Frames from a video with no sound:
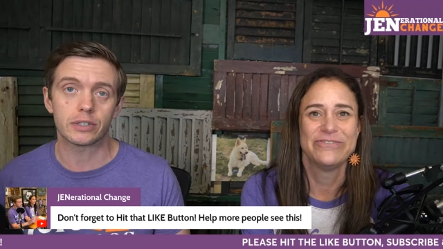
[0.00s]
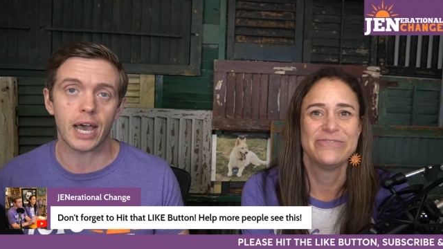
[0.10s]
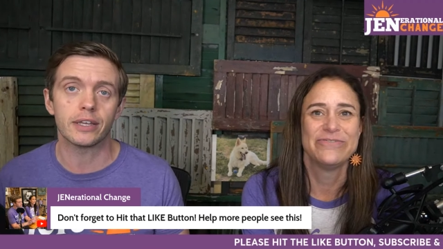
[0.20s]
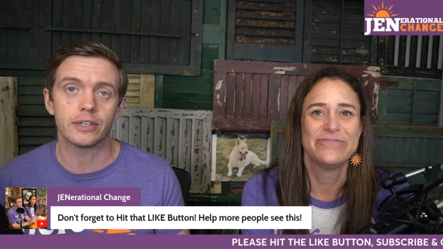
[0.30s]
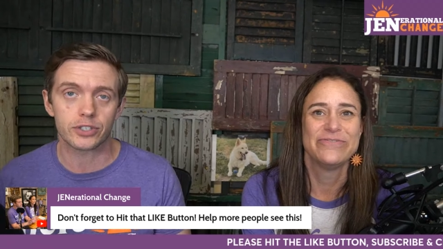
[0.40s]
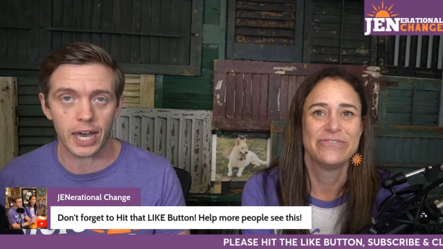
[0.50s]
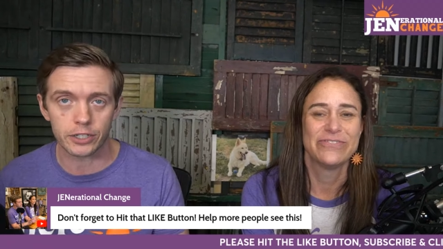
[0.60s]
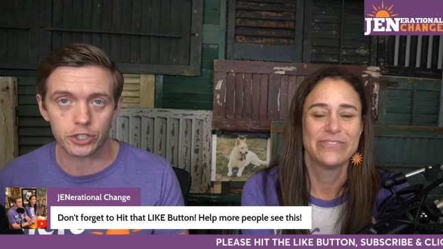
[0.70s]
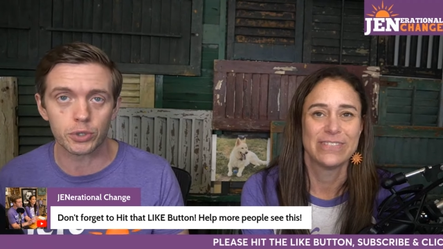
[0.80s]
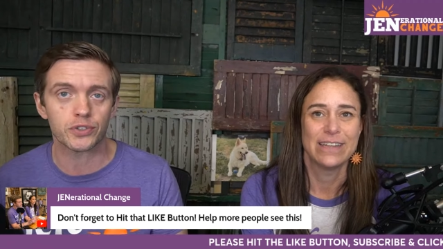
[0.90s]
Speaker 1: he's got
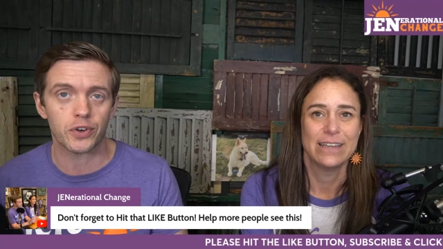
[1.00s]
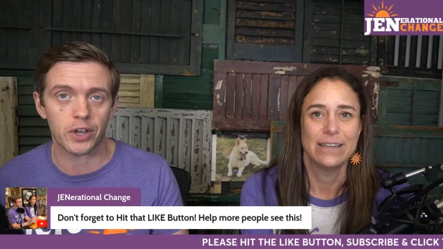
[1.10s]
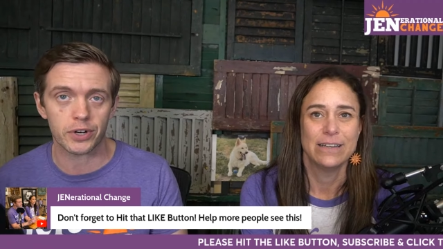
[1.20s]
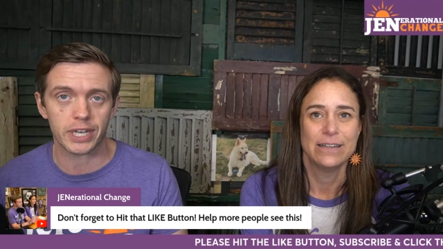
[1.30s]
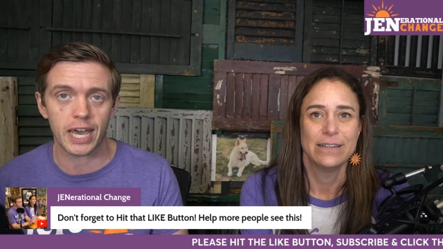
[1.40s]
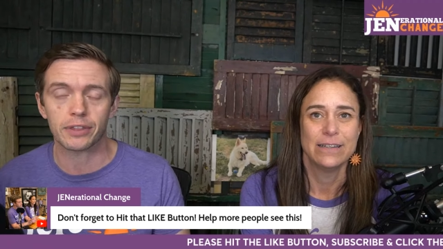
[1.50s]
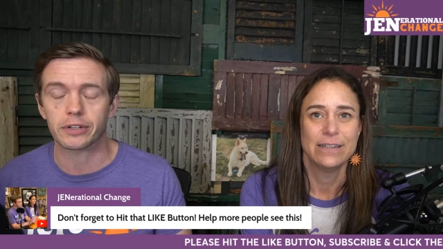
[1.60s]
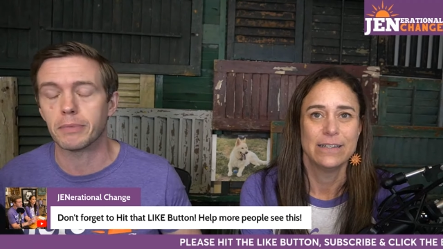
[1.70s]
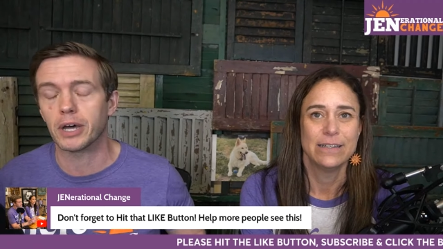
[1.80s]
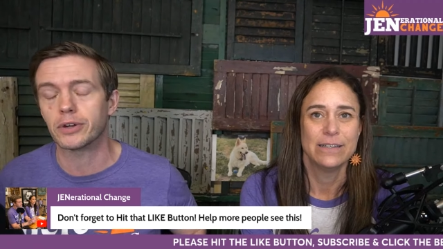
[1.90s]
a Jewish father and a
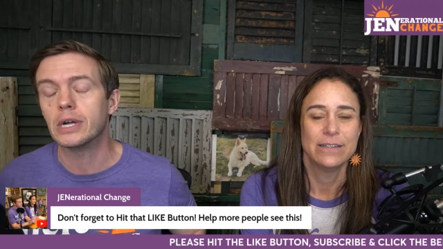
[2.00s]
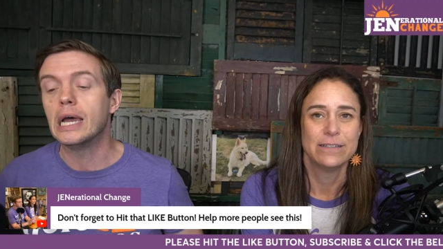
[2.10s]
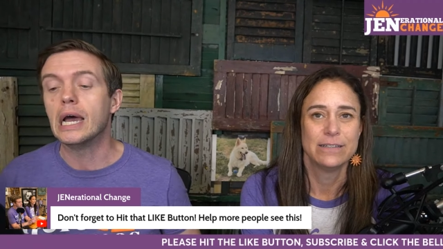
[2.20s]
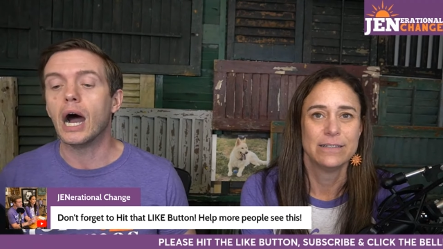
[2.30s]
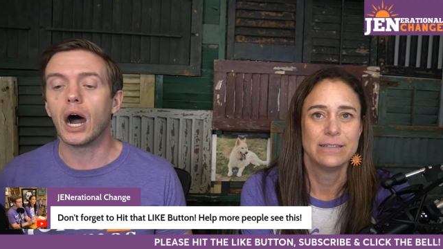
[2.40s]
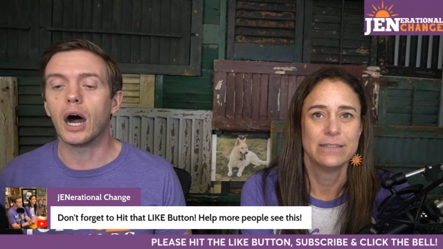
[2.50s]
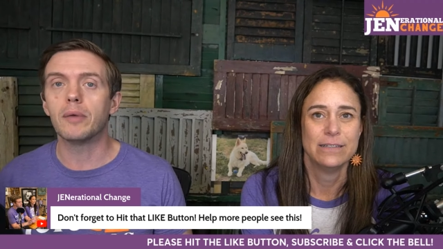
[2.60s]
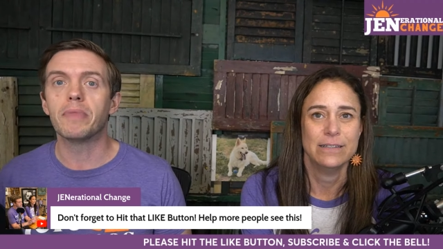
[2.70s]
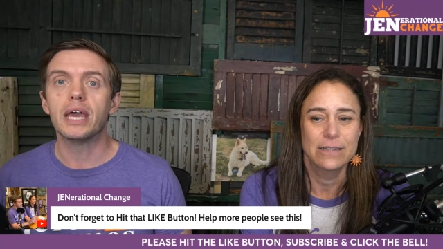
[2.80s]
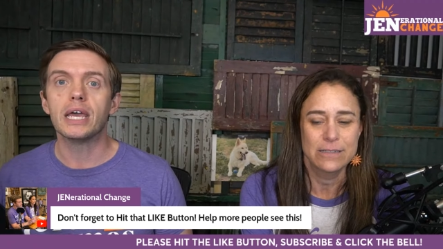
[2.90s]
Catholic mother.
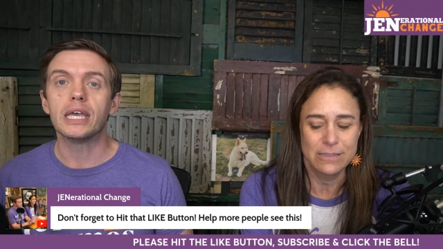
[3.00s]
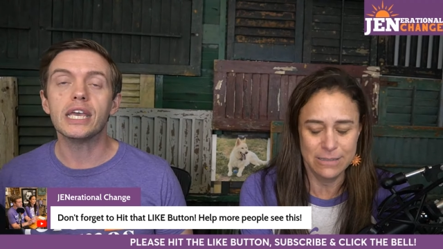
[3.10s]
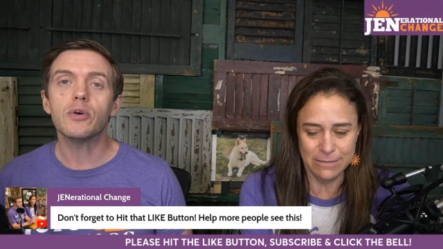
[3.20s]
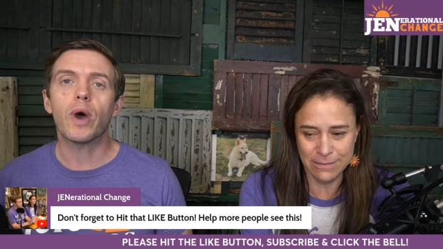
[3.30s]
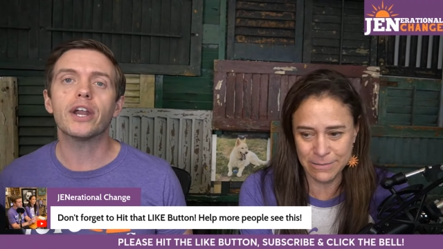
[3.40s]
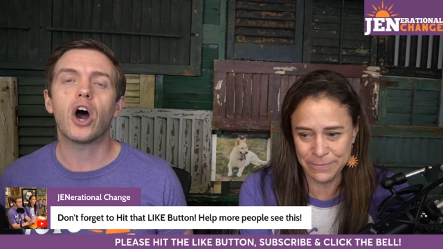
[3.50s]
Uh, he went